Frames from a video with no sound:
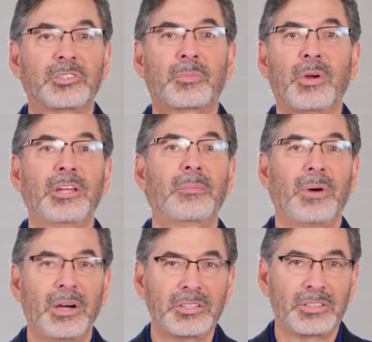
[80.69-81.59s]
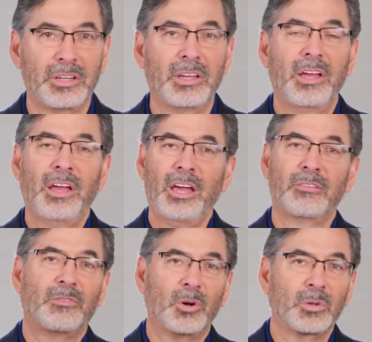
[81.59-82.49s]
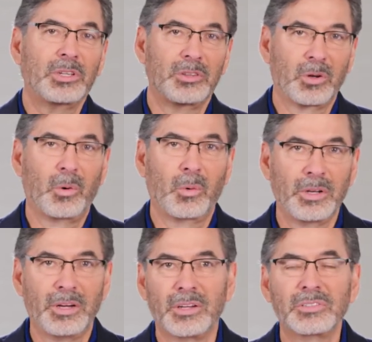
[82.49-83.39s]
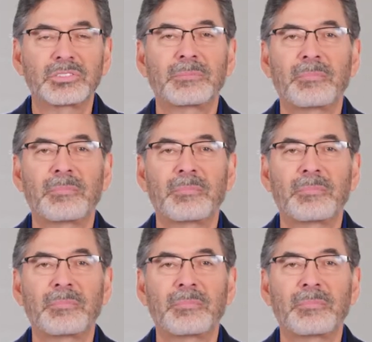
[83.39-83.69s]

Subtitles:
spreading masa and folding the corn husk.